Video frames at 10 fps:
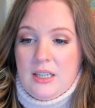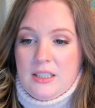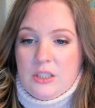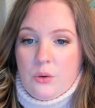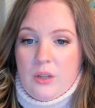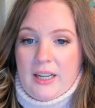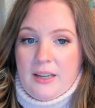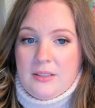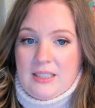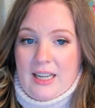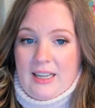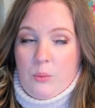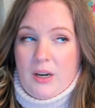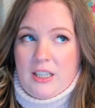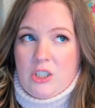So like I was saying,
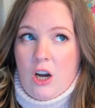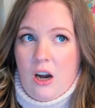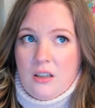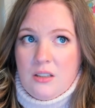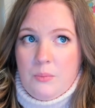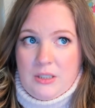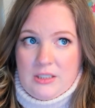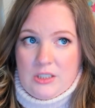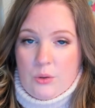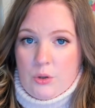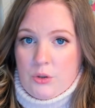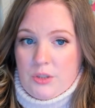when I talk to business owners